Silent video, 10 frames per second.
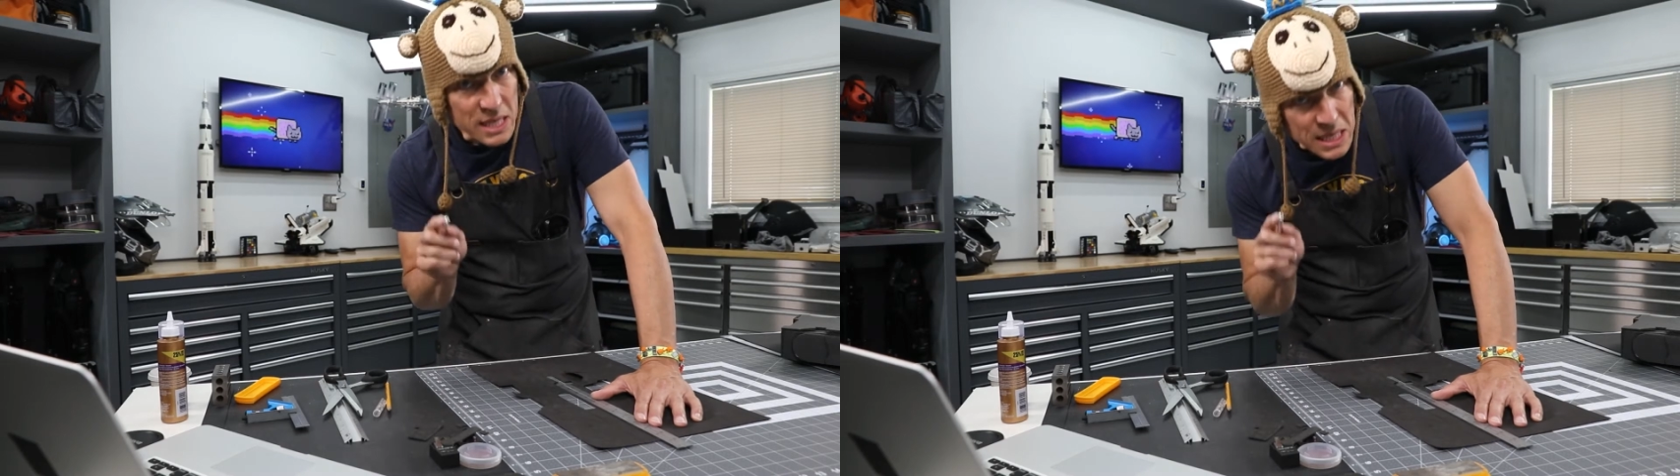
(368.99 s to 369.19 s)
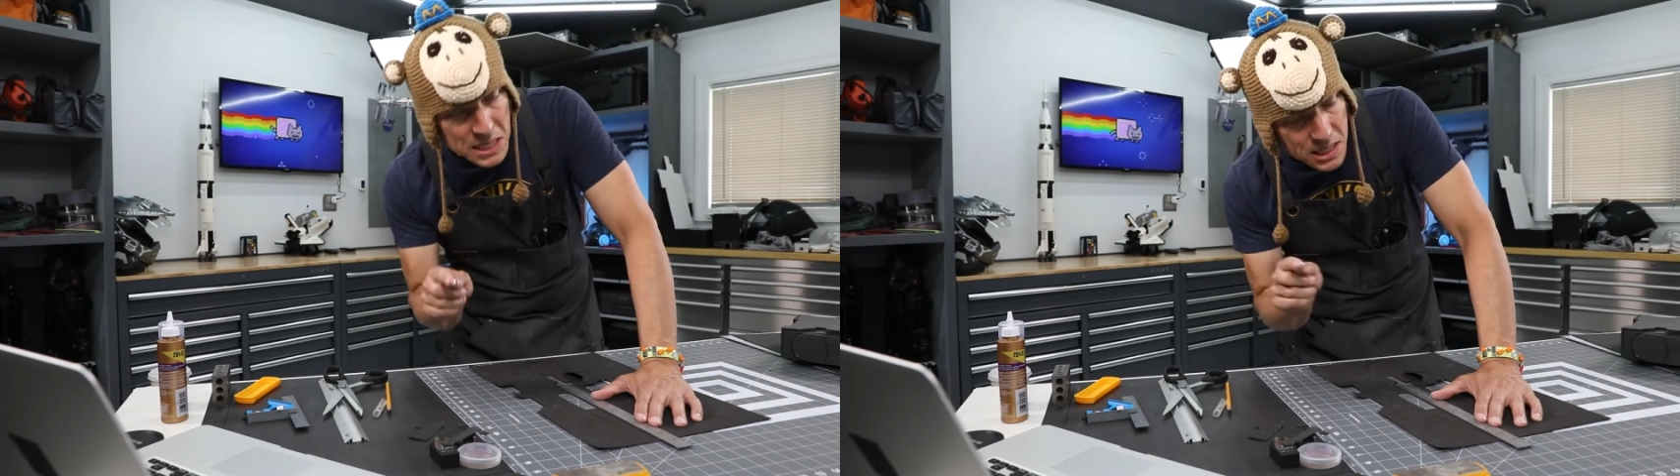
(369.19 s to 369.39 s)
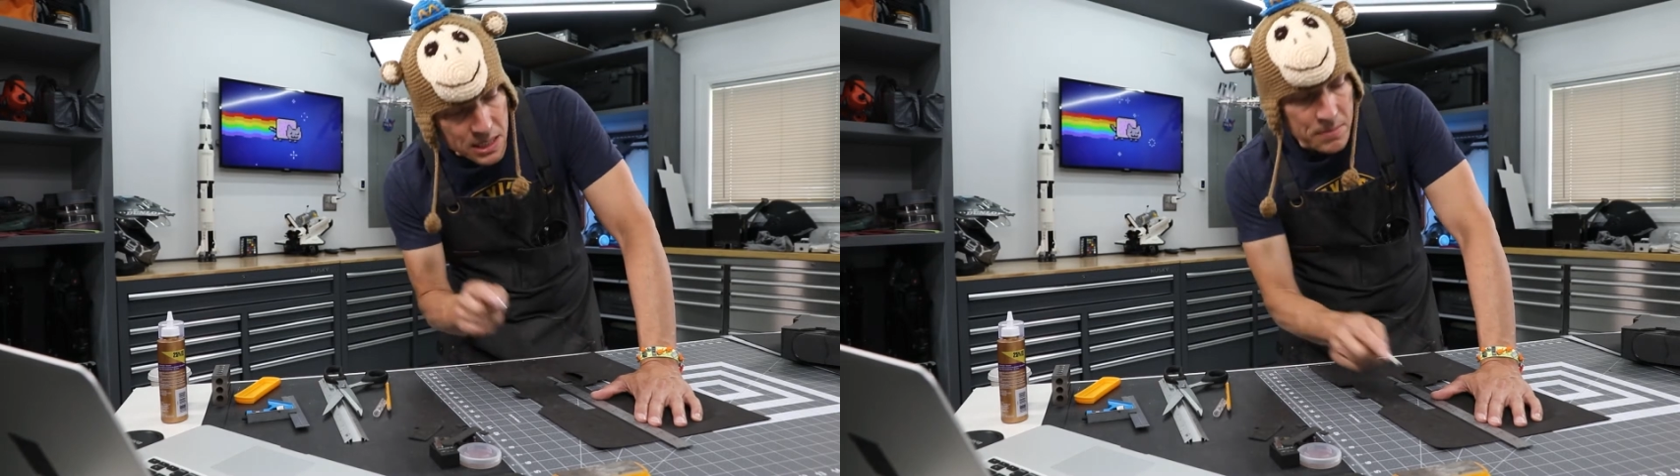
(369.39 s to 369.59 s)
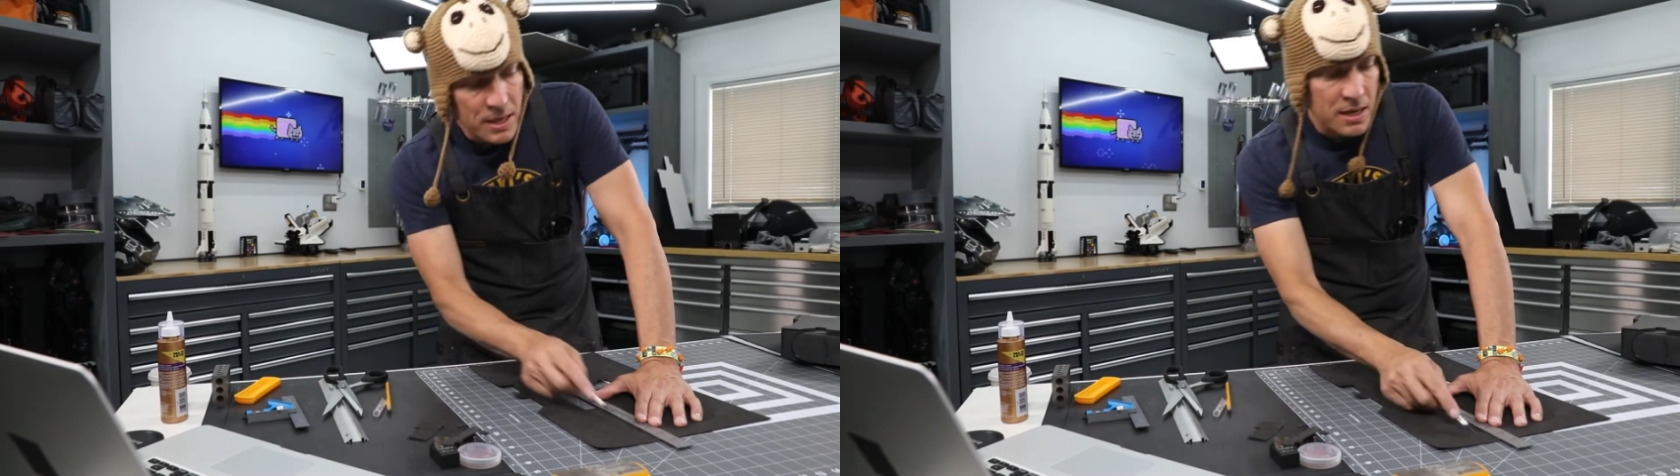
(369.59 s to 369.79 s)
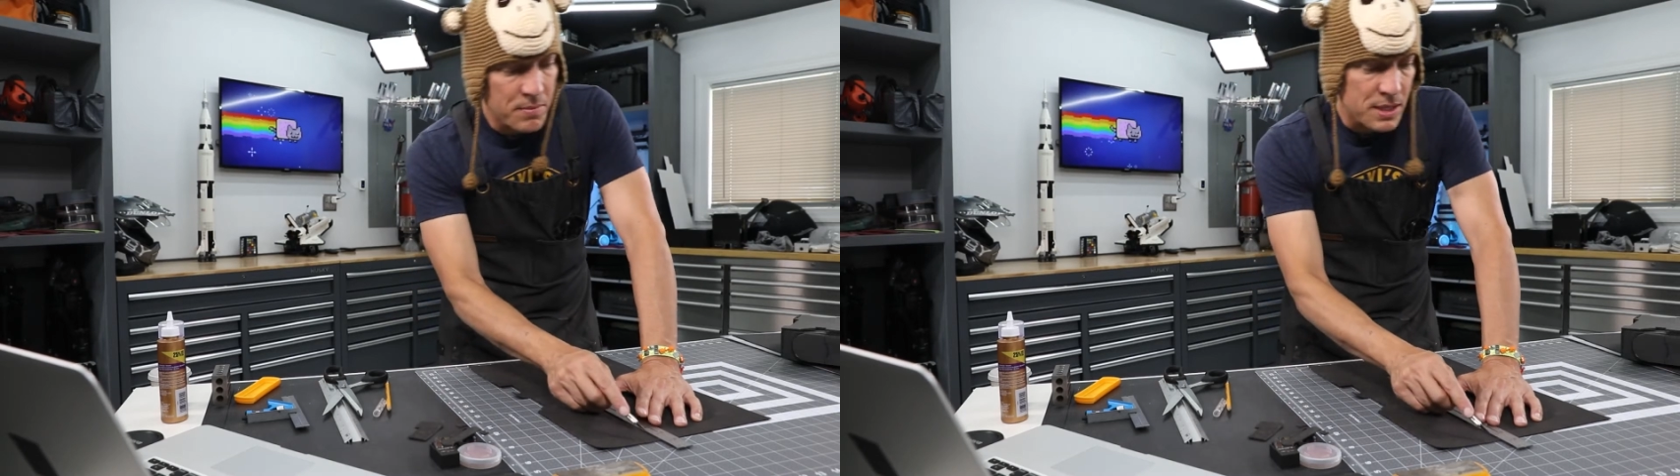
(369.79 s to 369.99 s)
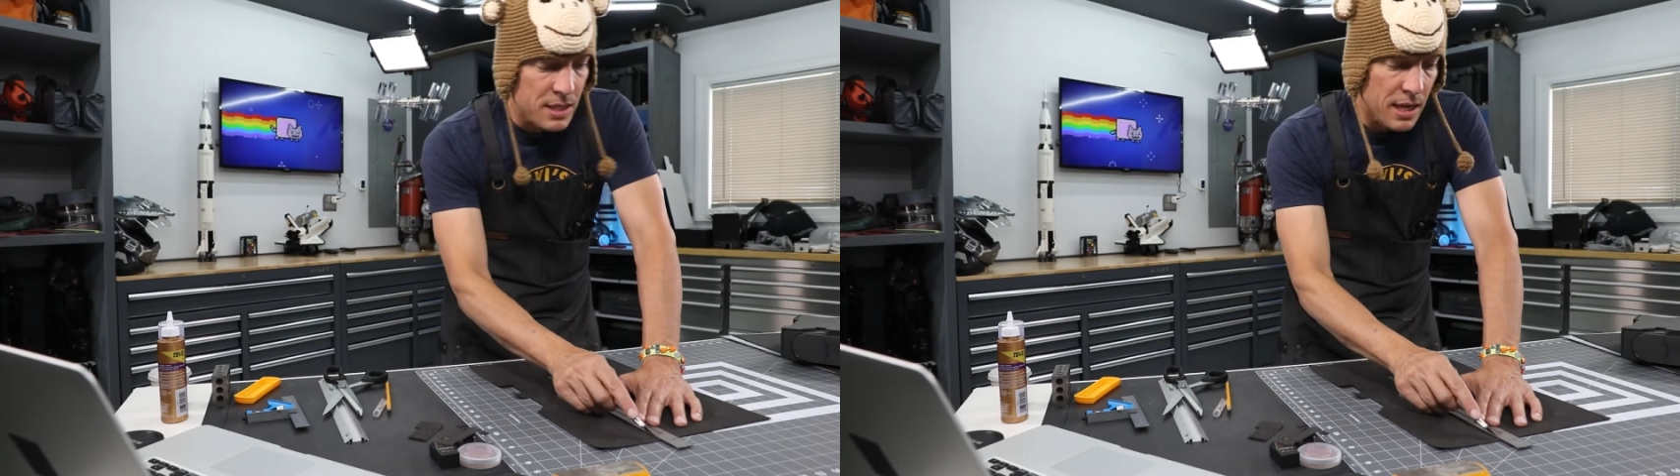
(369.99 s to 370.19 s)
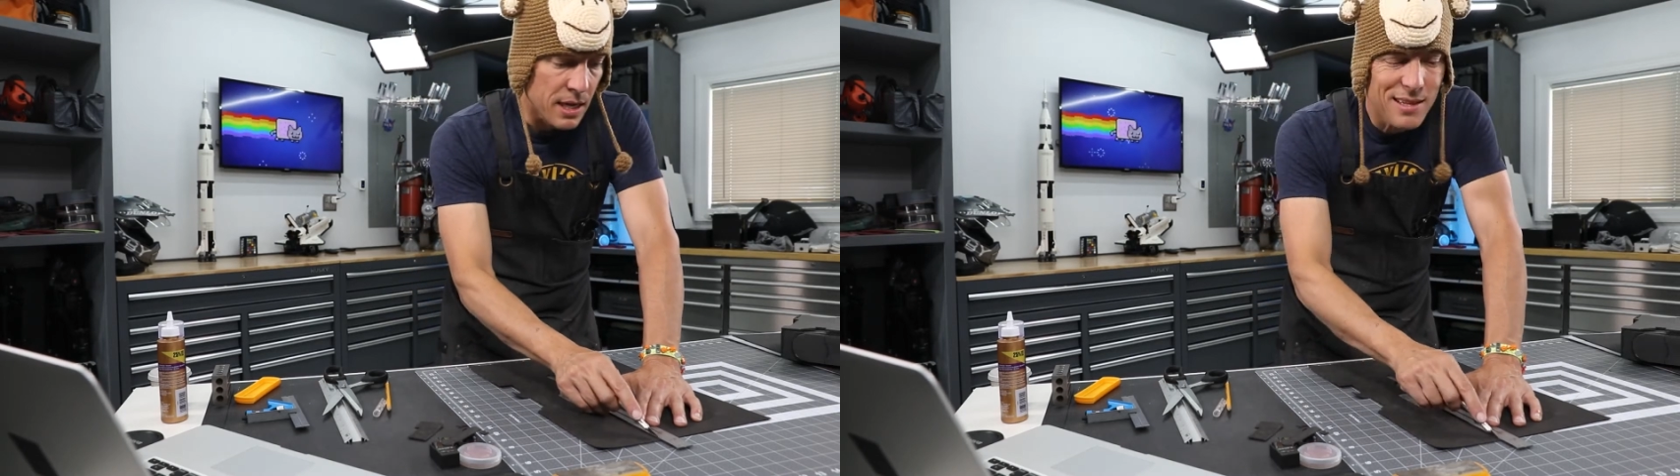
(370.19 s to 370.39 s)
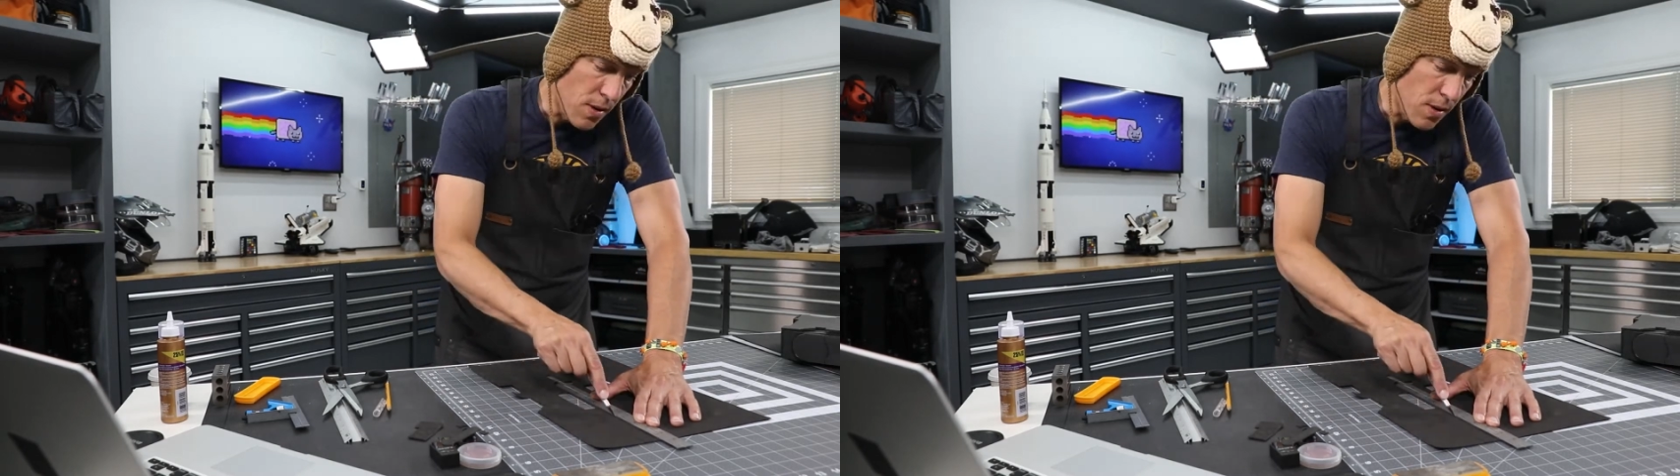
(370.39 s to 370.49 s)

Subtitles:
easily make a mistake.